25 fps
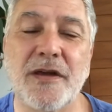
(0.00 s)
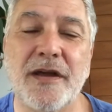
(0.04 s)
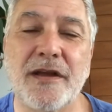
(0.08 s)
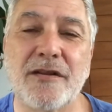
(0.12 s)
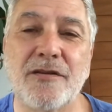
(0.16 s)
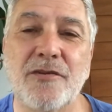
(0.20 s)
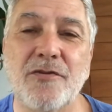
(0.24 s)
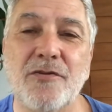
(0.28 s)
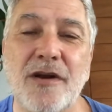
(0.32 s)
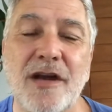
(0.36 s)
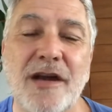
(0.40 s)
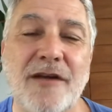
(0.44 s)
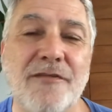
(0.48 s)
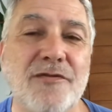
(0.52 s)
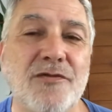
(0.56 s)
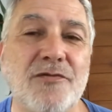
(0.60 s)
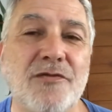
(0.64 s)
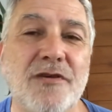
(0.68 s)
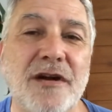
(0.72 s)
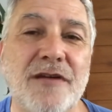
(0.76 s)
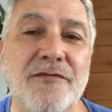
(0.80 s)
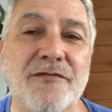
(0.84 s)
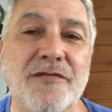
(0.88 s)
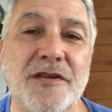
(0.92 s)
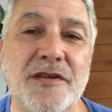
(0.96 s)
you have to
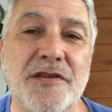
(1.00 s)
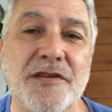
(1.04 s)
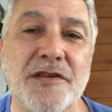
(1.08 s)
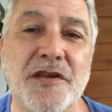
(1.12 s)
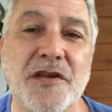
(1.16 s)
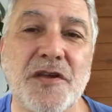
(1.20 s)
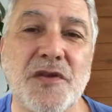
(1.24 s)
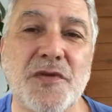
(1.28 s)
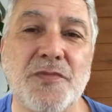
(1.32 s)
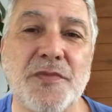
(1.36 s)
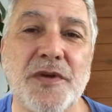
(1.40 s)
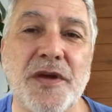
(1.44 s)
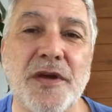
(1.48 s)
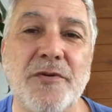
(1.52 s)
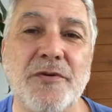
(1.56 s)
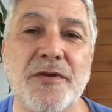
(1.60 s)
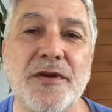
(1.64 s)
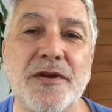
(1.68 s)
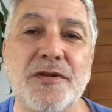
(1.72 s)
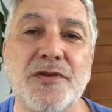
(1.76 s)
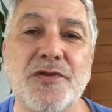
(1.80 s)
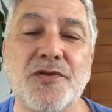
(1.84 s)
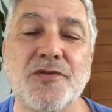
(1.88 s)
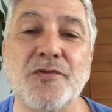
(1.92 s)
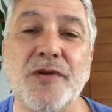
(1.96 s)
have this
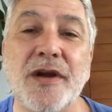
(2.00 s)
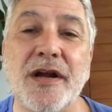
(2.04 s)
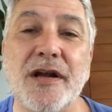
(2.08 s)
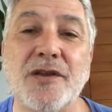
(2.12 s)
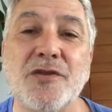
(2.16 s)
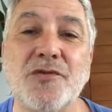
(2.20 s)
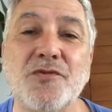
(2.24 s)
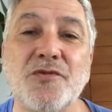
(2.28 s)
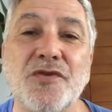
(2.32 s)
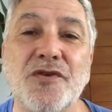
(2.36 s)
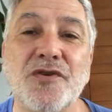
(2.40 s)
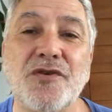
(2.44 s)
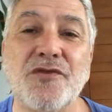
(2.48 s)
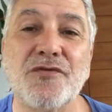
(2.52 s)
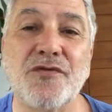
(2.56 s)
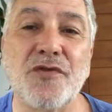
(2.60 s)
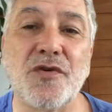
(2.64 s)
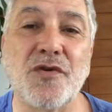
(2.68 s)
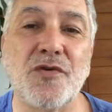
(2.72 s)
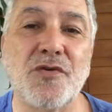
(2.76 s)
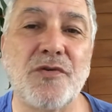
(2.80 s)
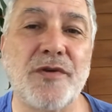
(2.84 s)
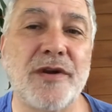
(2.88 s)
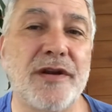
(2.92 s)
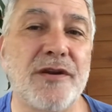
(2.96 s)
experience to actually
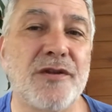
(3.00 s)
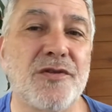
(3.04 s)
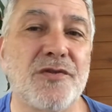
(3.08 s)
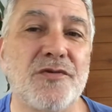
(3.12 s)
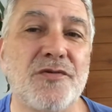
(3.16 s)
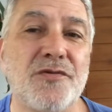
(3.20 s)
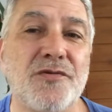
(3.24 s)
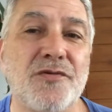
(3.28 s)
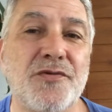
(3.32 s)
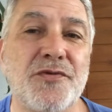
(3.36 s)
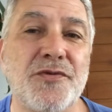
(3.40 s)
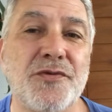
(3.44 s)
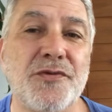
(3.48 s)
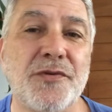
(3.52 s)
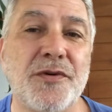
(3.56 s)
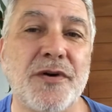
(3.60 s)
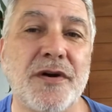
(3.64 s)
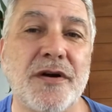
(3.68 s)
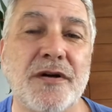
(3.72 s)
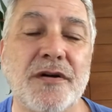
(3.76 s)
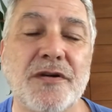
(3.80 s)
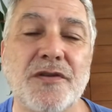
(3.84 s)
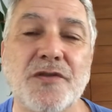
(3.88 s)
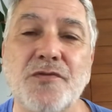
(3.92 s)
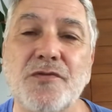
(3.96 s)
grow into who you
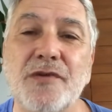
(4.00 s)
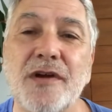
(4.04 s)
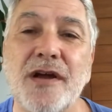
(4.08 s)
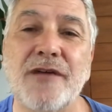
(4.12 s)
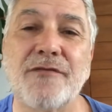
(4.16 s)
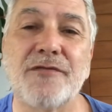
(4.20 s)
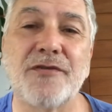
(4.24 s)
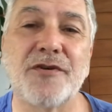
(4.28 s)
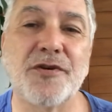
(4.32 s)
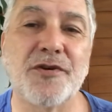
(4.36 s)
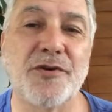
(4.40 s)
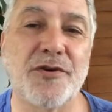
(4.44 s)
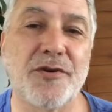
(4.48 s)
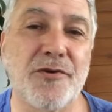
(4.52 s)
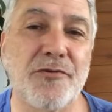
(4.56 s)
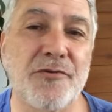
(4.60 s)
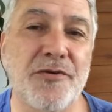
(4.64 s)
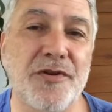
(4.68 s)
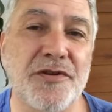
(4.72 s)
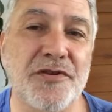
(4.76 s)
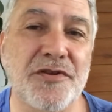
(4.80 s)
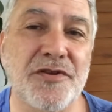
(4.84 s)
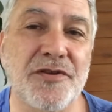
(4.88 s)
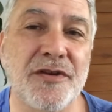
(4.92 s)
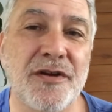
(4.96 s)
are, to have
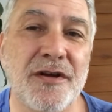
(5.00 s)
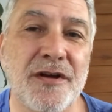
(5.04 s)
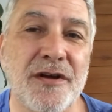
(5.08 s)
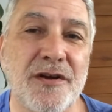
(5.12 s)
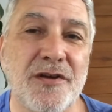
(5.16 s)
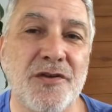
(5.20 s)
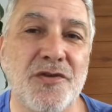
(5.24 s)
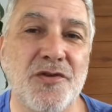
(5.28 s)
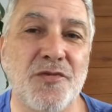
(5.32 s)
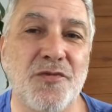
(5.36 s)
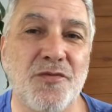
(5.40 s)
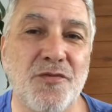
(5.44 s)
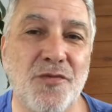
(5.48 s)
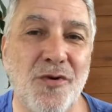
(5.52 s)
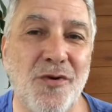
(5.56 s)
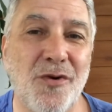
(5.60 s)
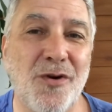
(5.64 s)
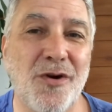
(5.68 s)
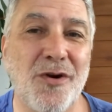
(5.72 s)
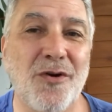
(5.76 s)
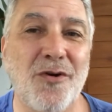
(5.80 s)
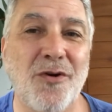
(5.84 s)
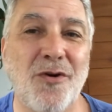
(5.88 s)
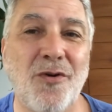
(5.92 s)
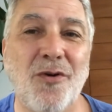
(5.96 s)
courage to
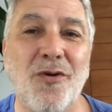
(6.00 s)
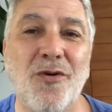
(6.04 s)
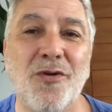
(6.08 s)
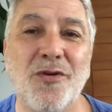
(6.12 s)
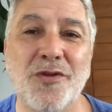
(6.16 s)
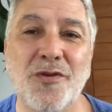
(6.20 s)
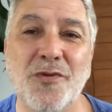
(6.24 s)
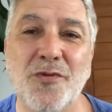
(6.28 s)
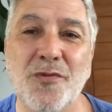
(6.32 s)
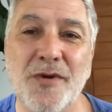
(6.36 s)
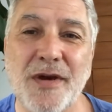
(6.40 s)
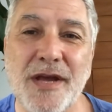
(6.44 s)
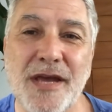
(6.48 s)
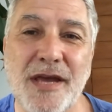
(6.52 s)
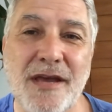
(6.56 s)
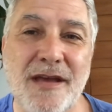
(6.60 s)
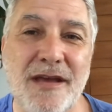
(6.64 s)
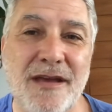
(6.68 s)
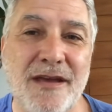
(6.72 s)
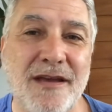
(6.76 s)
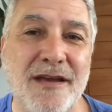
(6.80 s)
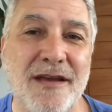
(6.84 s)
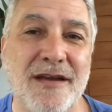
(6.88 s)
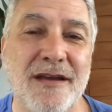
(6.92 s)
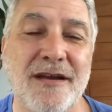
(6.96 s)
walk all the
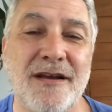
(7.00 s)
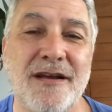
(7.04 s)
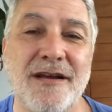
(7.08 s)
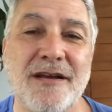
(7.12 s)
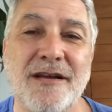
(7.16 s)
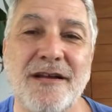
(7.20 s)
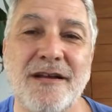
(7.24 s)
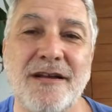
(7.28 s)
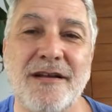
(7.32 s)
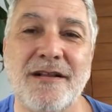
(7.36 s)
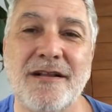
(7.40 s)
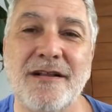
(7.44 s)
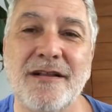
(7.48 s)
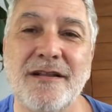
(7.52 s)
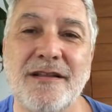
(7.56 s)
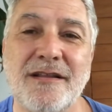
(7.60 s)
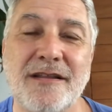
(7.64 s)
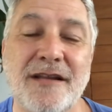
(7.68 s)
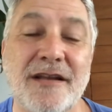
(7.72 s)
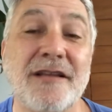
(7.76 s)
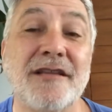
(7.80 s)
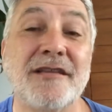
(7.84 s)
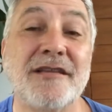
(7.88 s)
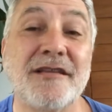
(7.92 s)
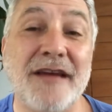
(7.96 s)
way,
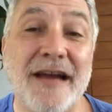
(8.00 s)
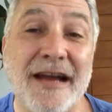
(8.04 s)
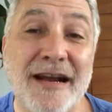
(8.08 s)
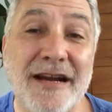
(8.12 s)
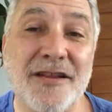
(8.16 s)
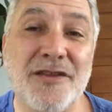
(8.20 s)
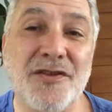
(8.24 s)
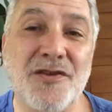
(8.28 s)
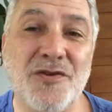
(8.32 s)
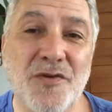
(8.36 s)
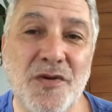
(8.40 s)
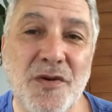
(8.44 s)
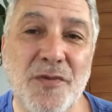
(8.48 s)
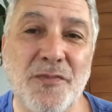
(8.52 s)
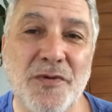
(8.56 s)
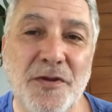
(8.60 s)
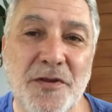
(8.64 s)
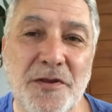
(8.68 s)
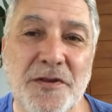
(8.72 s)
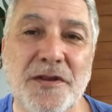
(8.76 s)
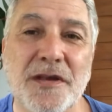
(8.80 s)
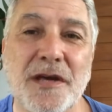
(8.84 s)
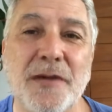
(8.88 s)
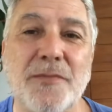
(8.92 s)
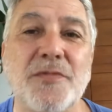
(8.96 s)
then that's your
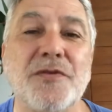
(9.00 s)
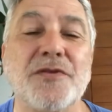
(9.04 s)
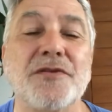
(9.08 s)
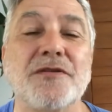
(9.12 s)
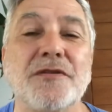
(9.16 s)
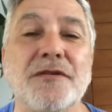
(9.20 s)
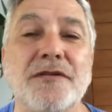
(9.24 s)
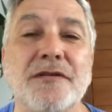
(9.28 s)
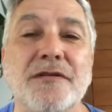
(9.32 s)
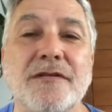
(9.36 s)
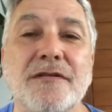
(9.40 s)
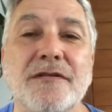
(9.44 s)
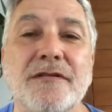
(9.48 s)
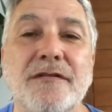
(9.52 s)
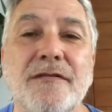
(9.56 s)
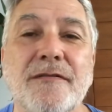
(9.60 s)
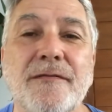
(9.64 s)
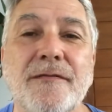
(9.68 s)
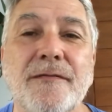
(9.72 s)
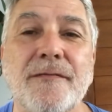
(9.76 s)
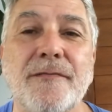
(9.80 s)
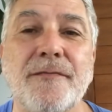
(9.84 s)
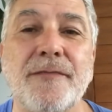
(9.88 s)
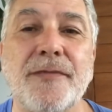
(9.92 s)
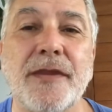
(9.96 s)
perception.
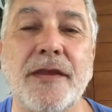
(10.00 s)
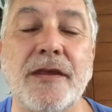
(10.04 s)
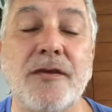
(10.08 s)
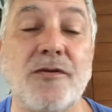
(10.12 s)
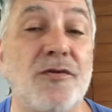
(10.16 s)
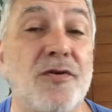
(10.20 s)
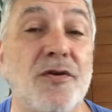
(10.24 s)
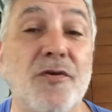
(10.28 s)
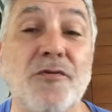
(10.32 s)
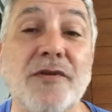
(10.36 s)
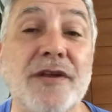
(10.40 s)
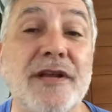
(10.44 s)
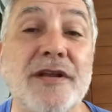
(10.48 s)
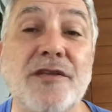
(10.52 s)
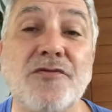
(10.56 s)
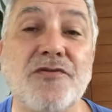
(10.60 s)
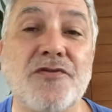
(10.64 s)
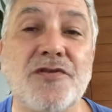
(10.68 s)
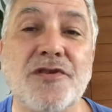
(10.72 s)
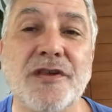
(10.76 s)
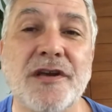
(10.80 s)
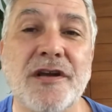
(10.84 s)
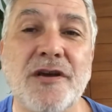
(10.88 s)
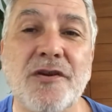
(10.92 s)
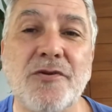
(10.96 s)
You don't need to
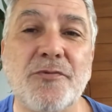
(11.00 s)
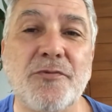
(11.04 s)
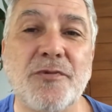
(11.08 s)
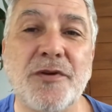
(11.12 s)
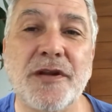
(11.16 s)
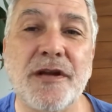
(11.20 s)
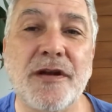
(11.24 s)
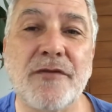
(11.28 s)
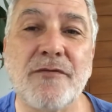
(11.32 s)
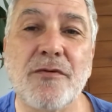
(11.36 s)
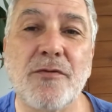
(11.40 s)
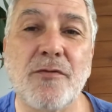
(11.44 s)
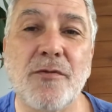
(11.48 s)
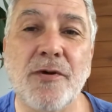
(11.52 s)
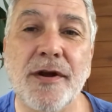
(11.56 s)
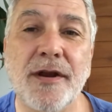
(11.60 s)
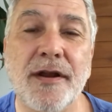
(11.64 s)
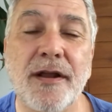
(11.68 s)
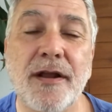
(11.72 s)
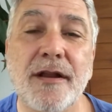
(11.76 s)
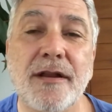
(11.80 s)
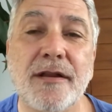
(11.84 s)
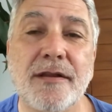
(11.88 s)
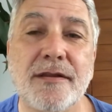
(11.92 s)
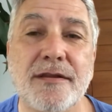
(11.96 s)
share it with everyone
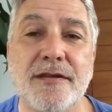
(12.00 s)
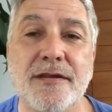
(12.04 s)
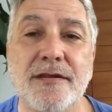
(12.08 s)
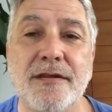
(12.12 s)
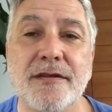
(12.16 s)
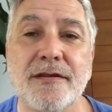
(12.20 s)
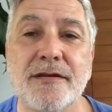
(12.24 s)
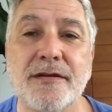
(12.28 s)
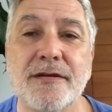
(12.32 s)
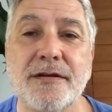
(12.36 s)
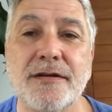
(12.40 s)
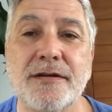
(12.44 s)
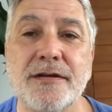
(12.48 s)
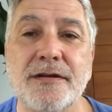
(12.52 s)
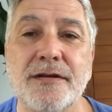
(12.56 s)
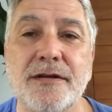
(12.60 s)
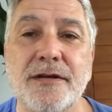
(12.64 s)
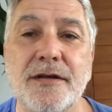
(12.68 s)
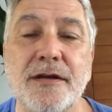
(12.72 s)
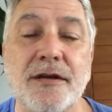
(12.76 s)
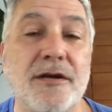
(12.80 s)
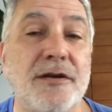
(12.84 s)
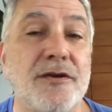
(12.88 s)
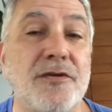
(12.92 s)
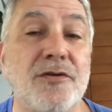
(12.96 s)
else.
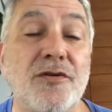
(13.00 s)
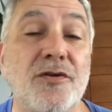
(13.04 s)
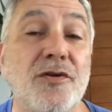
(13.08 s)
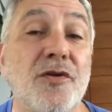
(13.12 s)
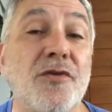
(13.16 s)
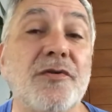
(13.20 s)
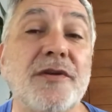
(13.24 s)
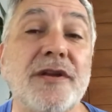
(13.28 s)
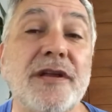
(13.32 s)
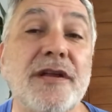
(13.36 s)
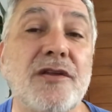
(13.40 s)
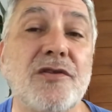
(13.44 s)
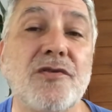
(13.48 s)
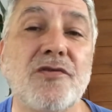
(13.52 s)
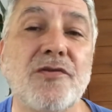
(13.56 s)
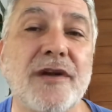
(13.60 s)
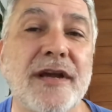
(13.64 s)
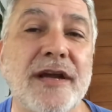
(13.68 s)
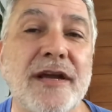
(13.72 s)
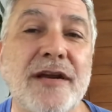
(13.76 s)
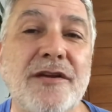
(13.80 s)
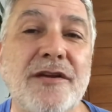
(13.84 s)
You don't need to get